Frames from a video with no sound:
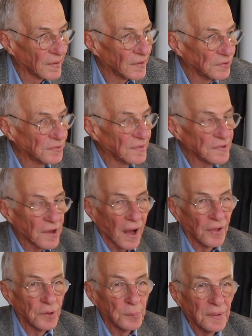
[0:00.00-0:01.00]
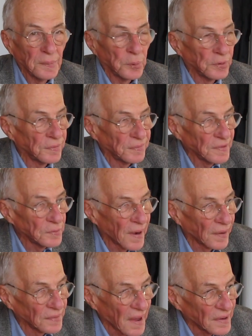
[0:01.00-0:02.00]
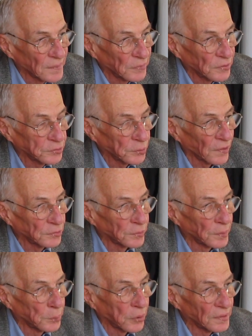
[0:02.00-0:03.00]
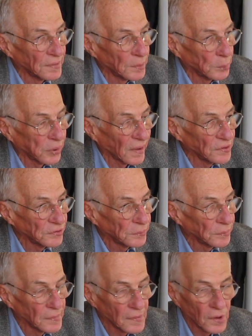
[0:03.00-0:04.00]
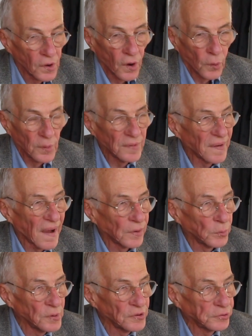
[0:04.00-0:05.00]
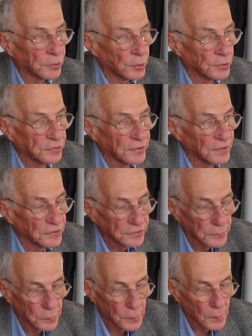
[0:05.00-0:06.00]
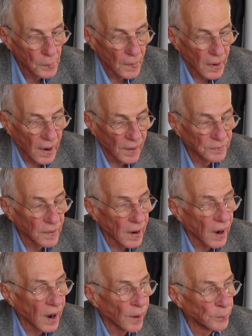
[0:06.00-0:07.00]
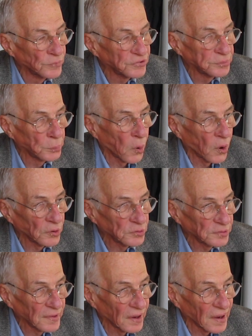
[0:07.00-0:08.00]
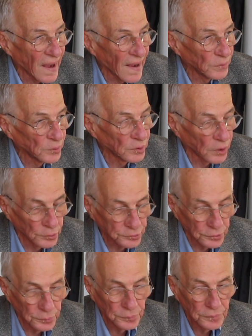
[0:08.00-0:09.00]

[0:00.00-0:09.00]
You need other people to figure out that infrastructure and put it in place. We've had a resurgence of small-scale agriculture